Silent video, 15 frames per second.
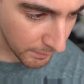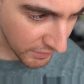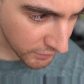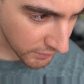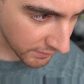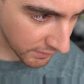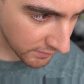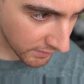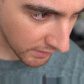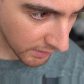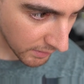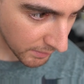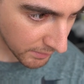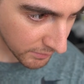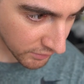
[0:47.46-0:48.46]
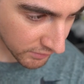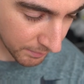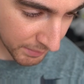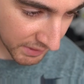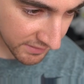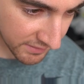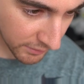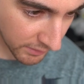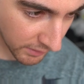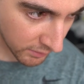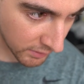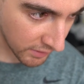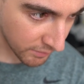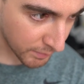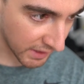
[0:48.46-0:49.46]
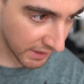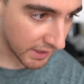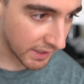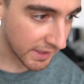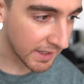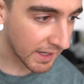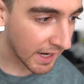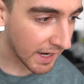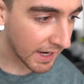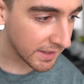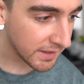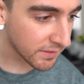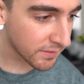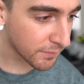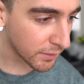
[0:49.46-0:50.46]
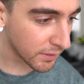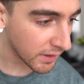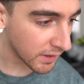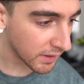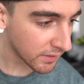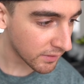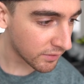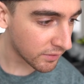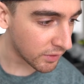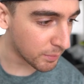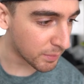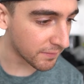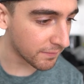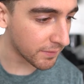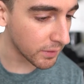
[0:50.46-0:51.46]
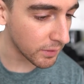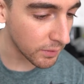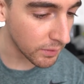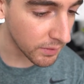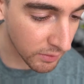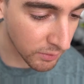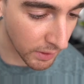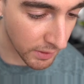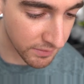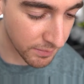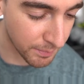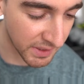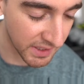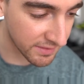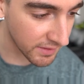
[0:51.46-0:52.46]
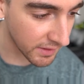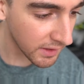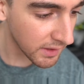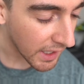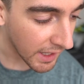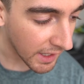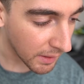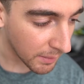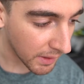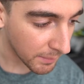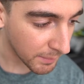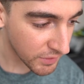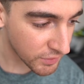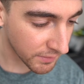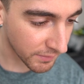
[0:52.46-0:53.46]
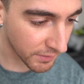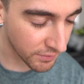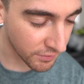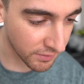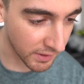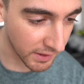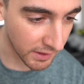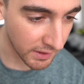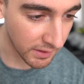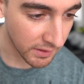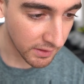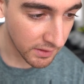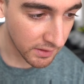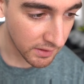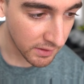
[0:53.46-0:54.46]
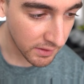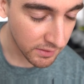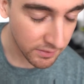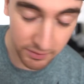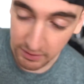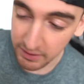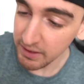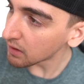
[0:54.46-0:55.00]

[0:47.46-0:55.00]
I'm not sure if this is just a pizza or the crust, but I got an ad. It's for the Superfood Crust Pizza. I'm not sure if there's just like a... Sorry?